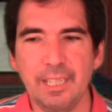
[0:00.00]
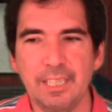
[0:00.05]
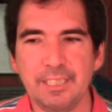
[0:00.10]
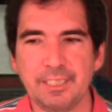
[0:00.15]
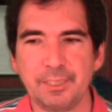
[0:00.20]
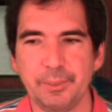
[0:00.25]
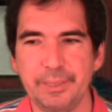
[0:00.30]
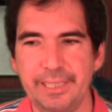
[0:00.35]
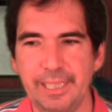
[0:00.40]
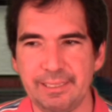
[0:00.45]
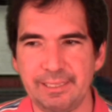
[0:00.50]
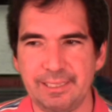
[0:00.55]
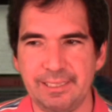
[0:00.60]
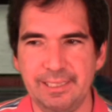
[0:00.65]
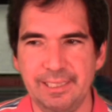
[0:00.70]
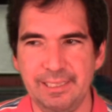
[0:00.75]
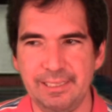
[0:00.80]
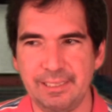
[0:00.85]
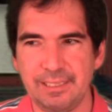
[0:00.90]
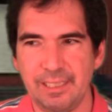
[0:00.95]
So he gets
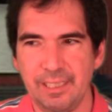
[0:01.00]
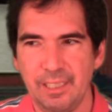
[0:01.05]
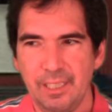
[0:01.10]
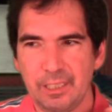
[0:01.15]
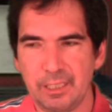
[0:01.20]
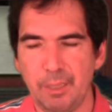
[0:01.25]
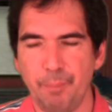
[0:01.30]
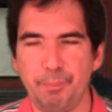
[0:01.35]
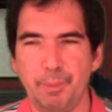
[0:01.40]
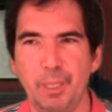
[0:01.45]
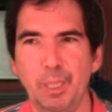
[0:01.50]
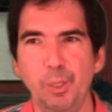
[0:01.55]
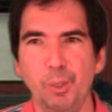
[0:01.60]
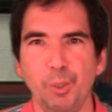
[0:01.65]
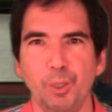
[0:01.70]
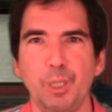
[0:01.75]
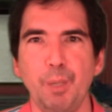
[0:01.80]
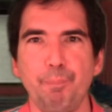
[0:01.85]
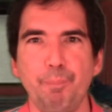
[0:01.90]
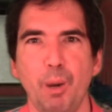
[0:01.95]
these
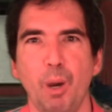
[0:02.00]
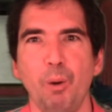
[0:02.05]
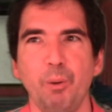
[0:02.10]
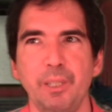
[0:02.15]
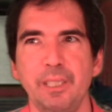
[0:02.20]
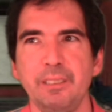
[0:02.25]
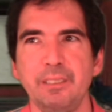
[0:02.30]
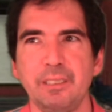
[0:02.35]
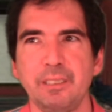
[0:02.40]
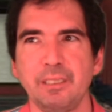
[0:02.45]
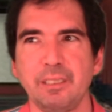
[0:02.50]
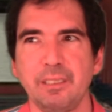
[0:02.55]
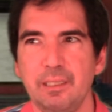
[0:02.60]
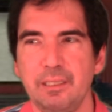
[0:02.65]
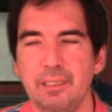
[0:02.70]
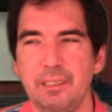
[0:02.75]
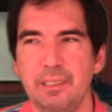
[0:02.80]
computer components